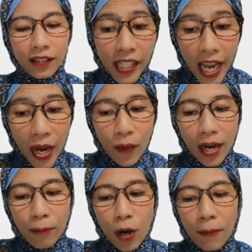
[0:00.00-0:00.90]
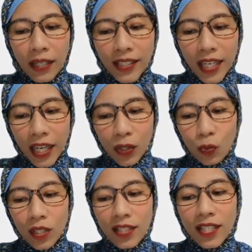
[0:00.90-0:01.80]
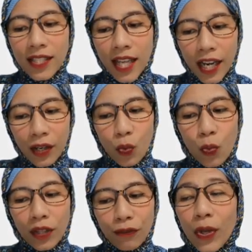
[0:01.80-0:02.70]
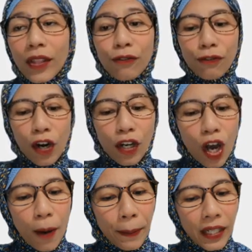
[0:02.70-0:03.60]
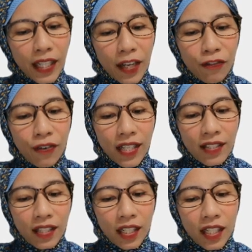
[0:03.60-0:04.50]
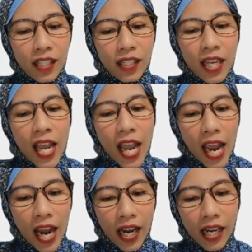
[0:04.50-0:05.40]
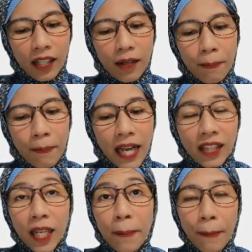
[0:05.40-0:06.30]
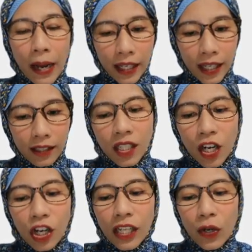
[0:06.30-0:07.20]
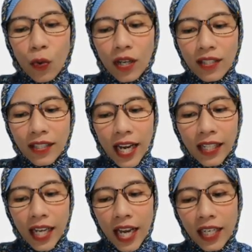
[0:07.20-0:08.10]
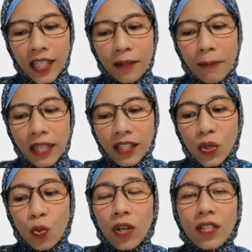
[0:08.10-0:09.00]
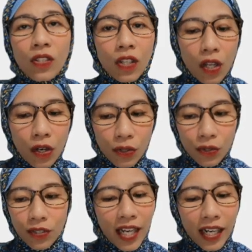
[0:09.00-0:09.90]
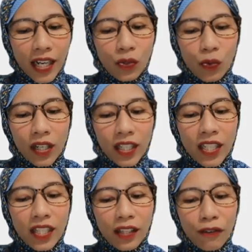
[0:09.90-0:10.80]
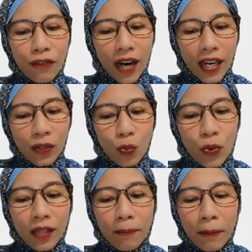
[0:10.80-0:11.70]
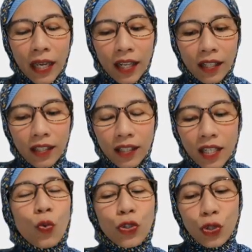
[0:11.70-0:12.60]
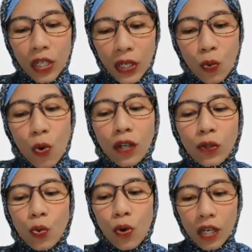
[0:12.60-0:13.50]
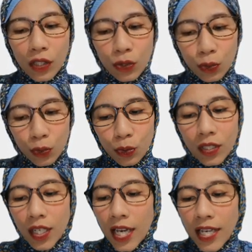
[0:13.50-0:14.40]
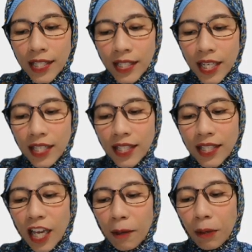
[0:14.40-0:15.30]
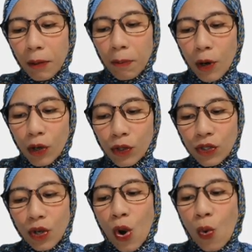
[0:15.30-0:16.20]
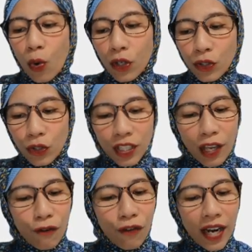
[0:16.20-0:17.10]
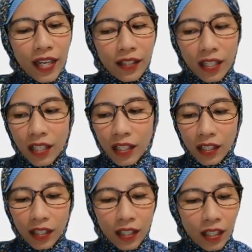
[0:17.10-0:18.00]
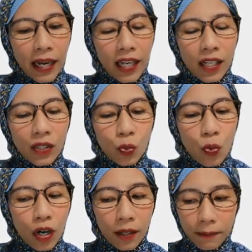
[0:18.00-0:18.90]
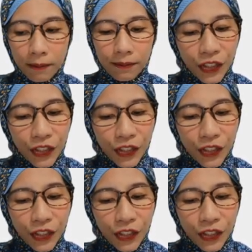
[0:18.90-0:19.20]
The A-1 bomber jacket was designed with, with front opening fastening and button pocket. The collar was night and the button was closed. Jackets were identified with men during World War II since their purpose was to keep fighter pilot warm.